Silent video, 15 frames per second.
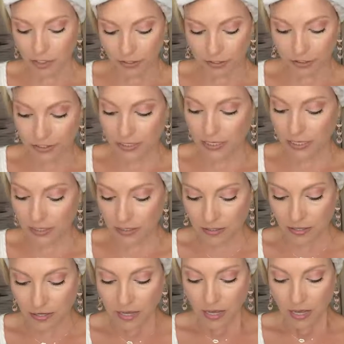on your skin
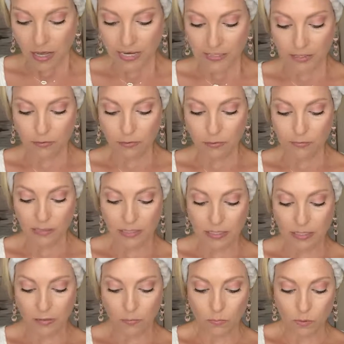and you will be
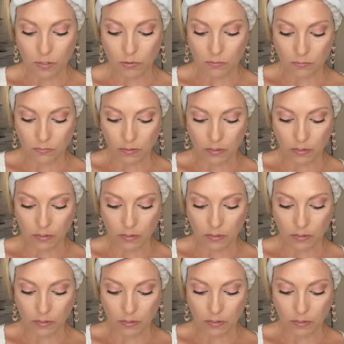like, whoa,